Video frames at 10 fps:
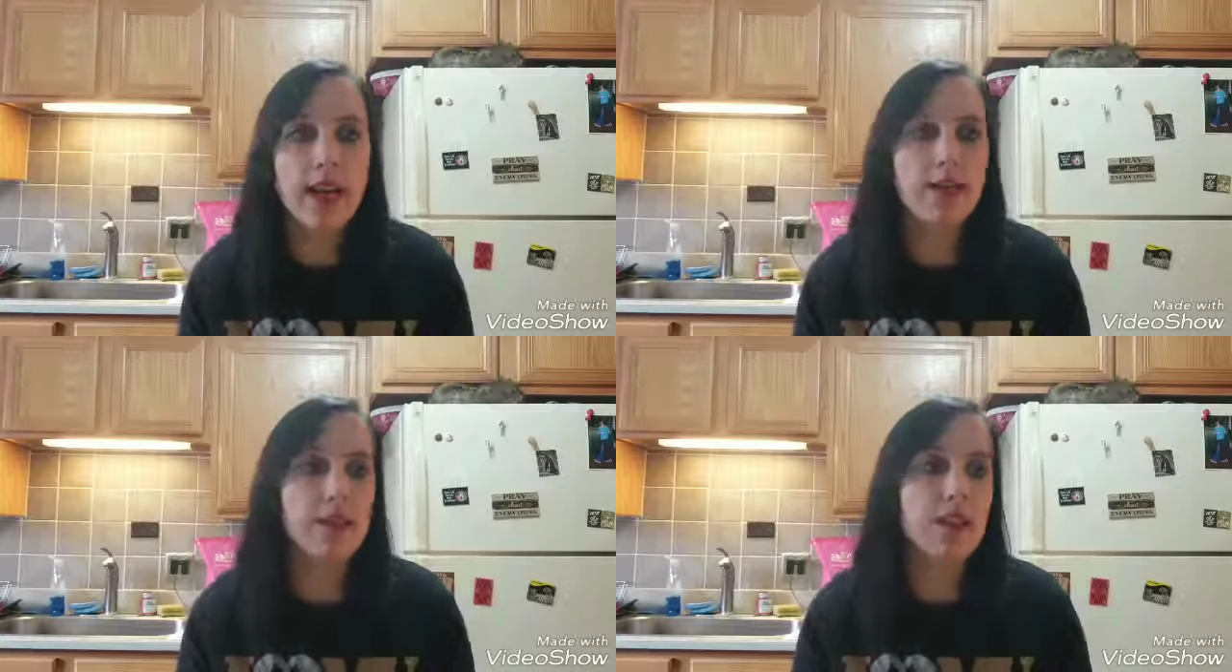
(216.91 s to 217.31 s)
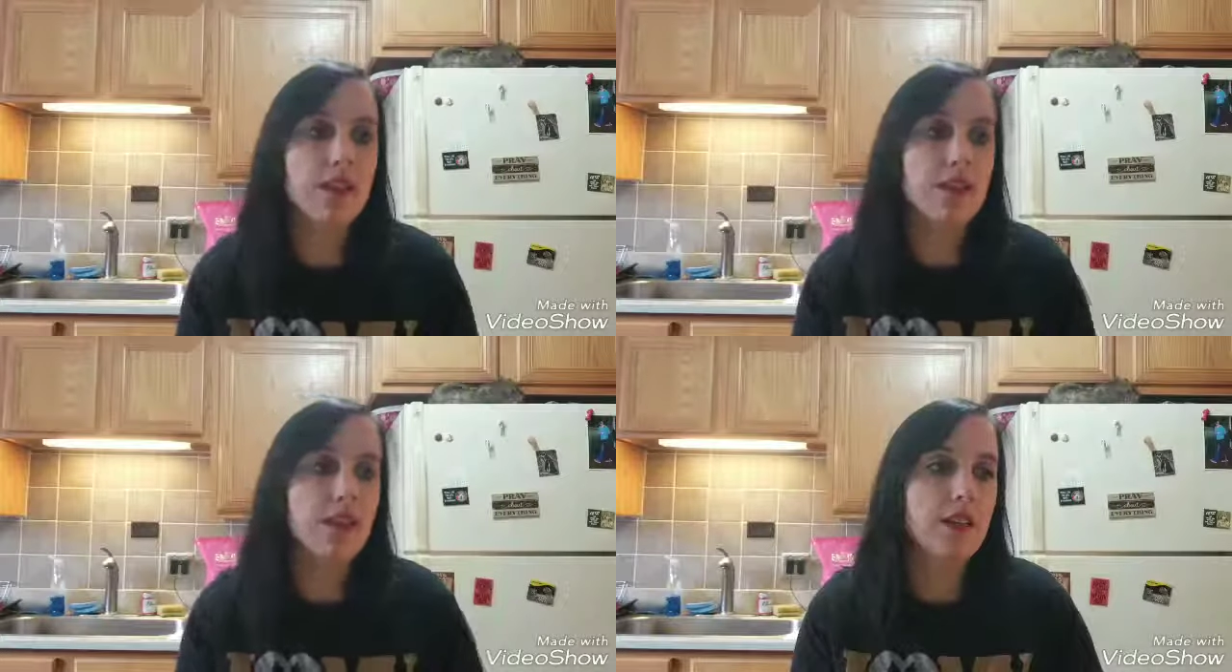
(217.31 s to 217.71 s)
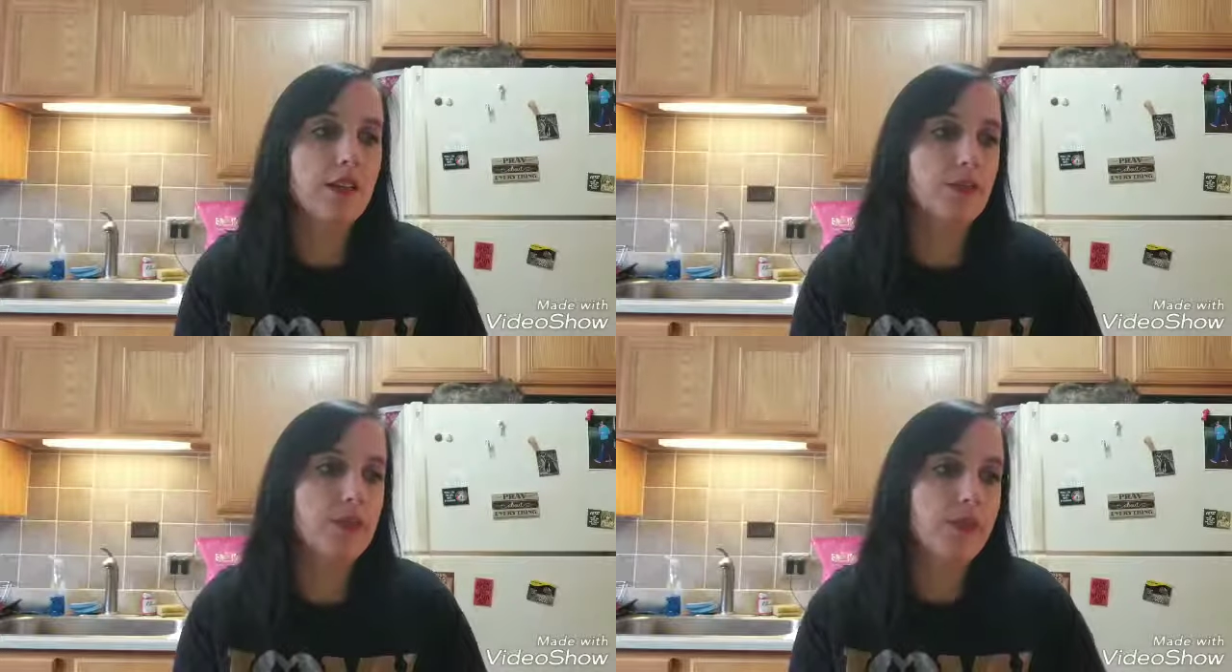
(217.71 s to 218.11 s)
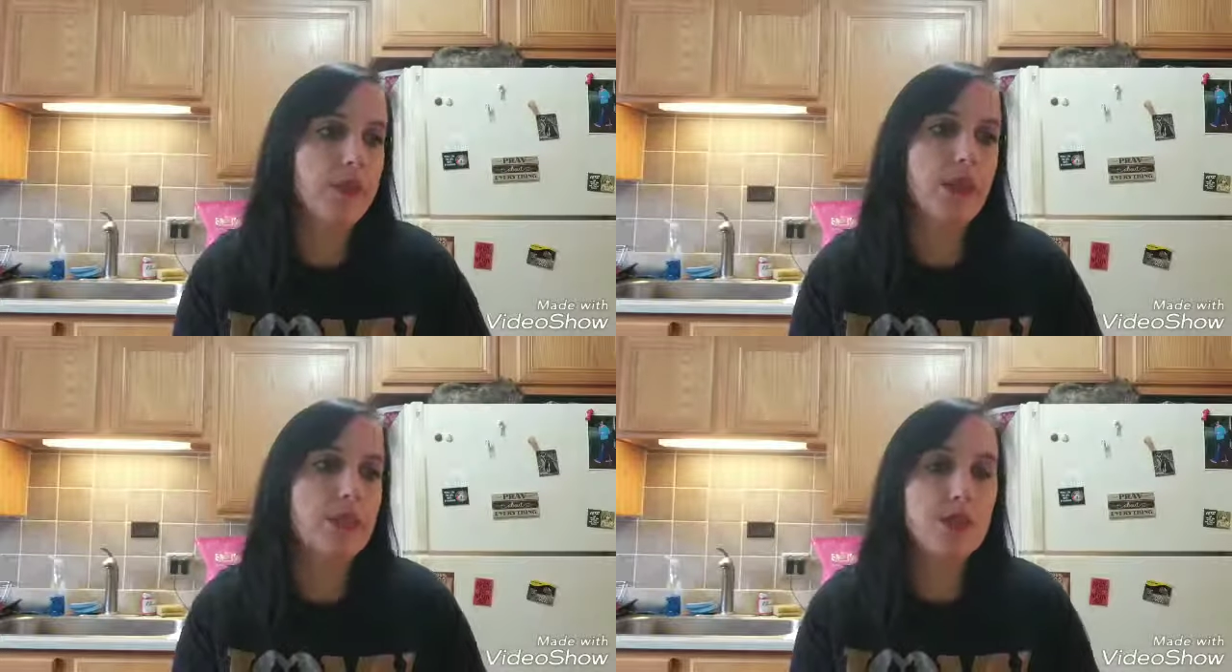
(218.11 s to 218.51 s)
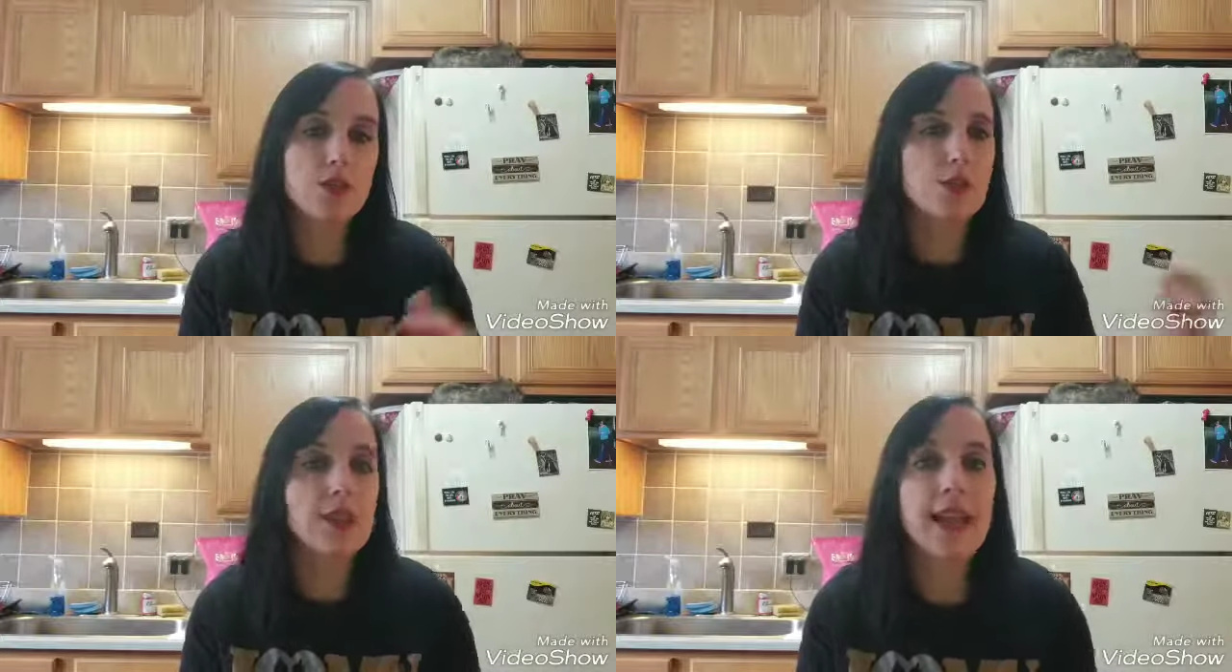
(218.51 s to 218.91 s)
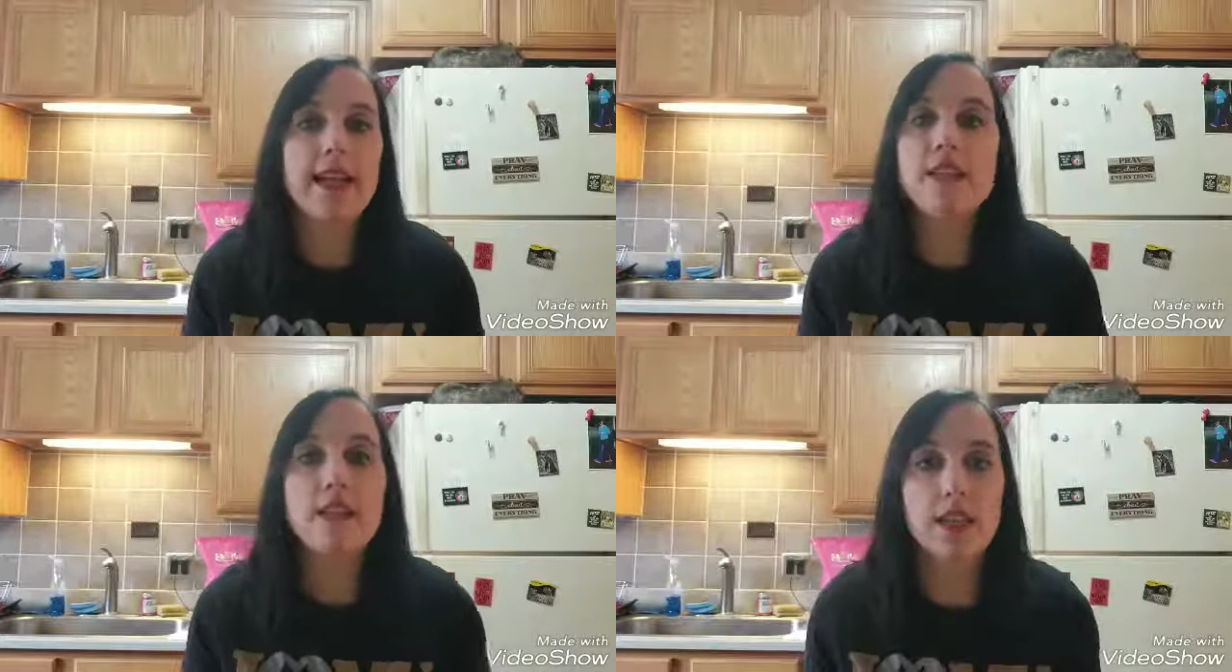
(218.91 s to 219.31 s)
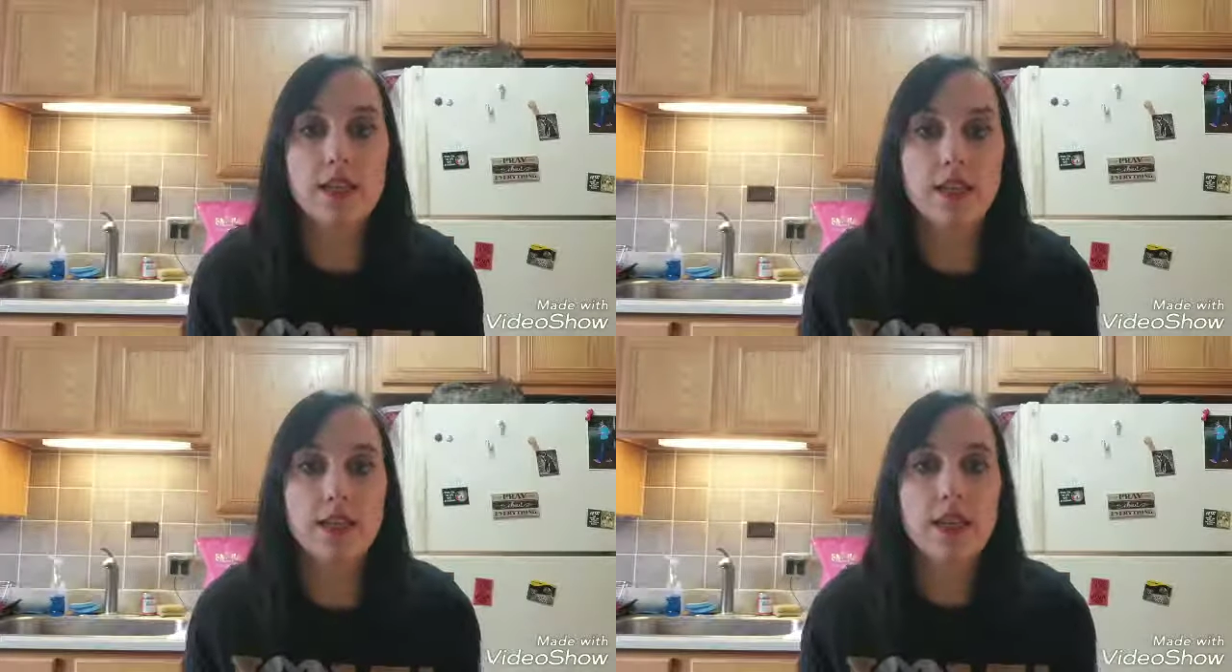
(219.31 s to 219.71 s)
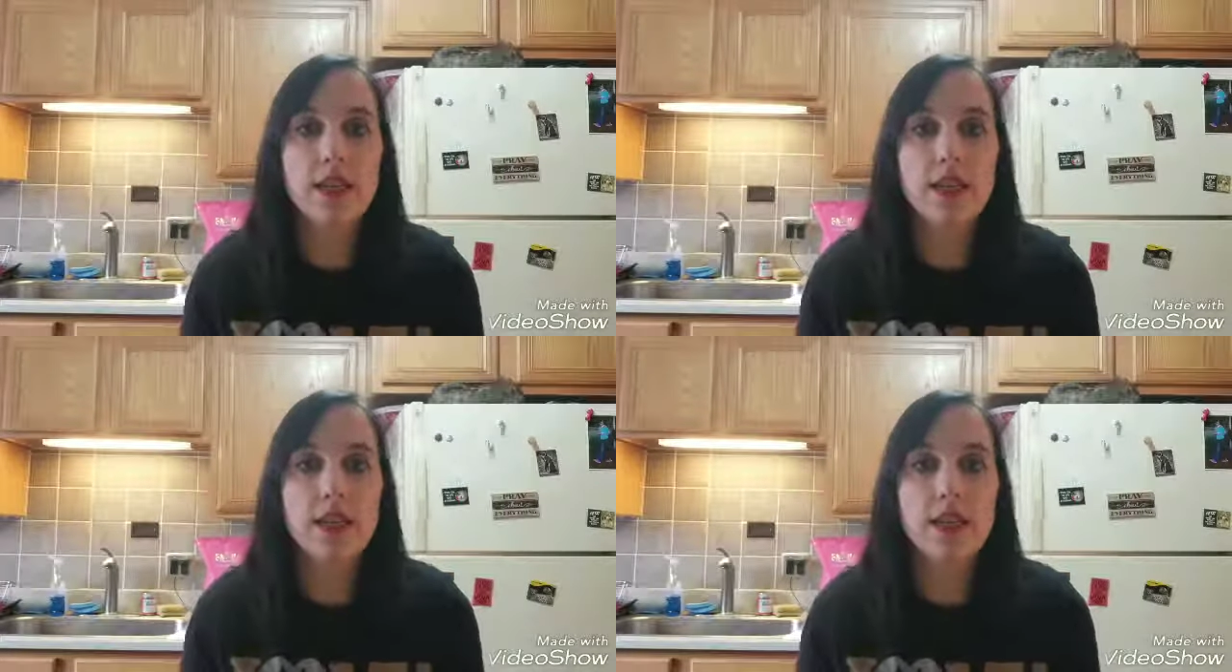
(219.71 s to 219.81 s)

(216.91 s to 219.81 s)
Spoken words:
I mean, the list is really endless.